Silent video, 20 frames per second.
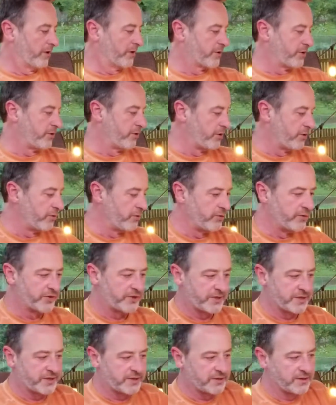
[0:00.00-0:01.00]
to
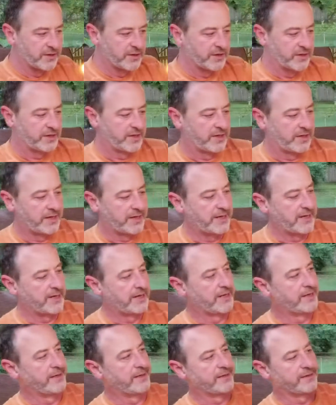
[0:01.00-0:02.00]
use
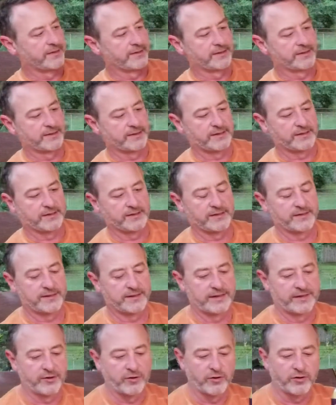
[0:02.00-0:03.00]
an
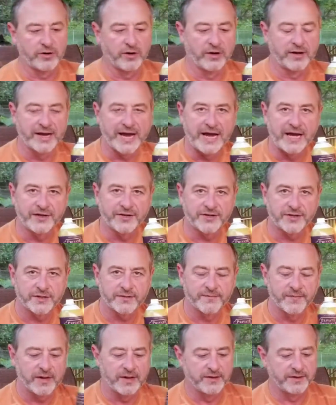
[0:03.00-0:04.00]
argon gas,
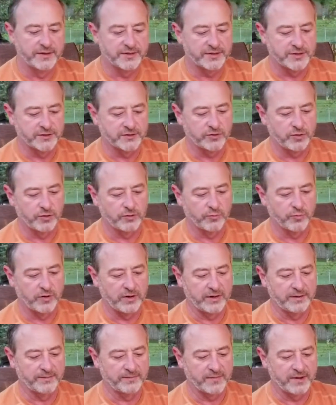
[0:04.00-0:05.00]
and this is called
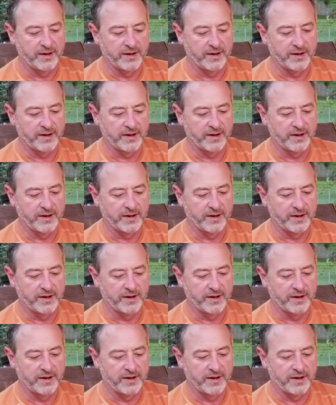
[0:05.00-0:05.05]
wine